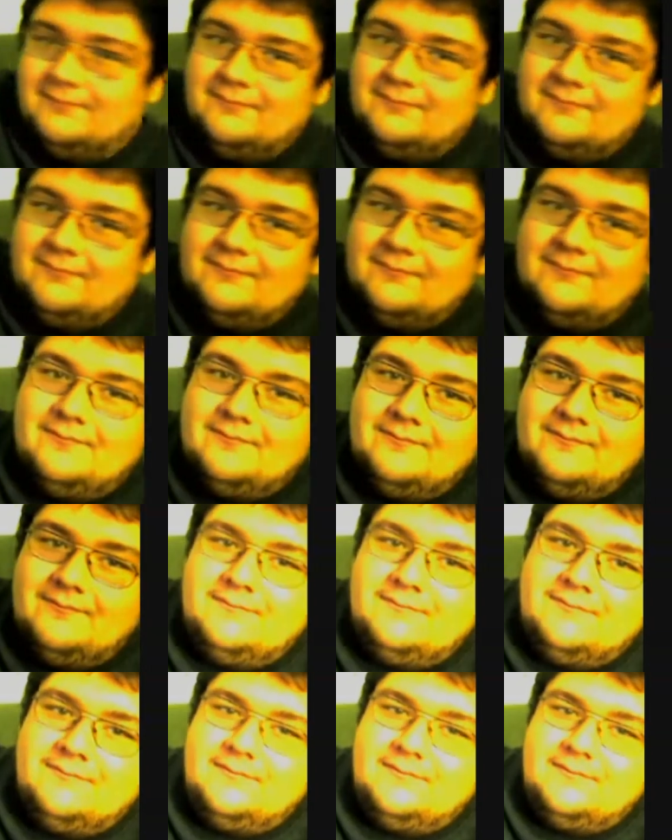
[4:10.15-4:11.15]
Mm.
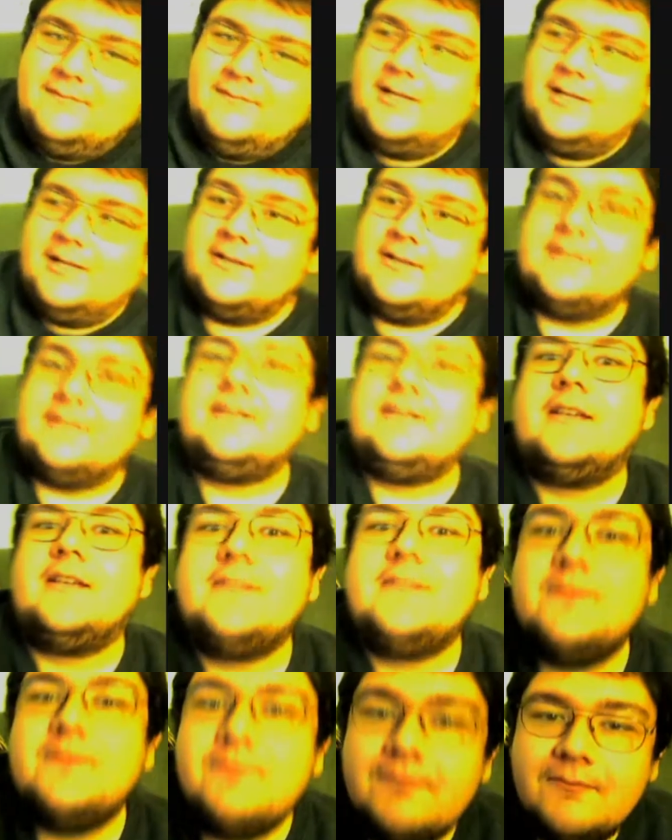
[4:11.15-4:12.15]
Terry says
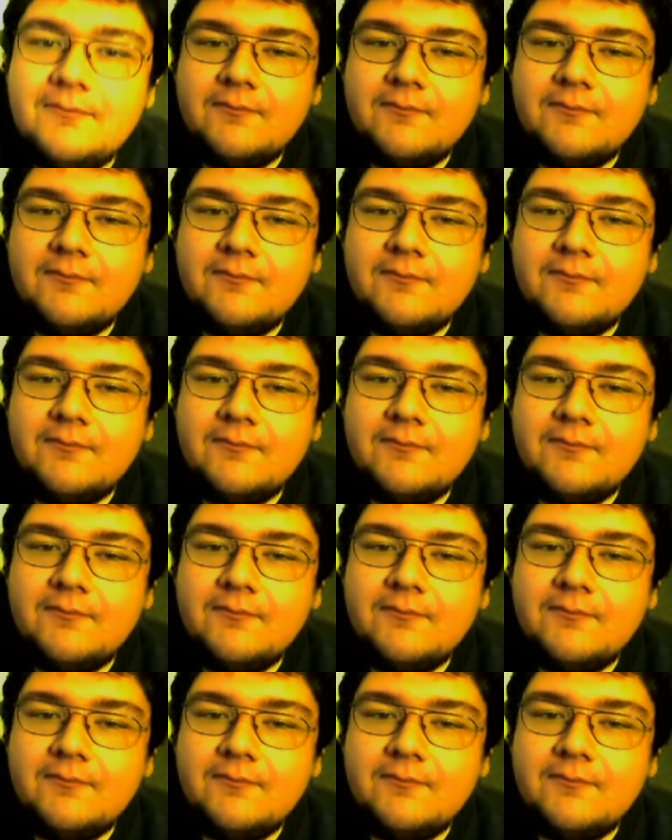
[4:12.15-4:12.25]
yes.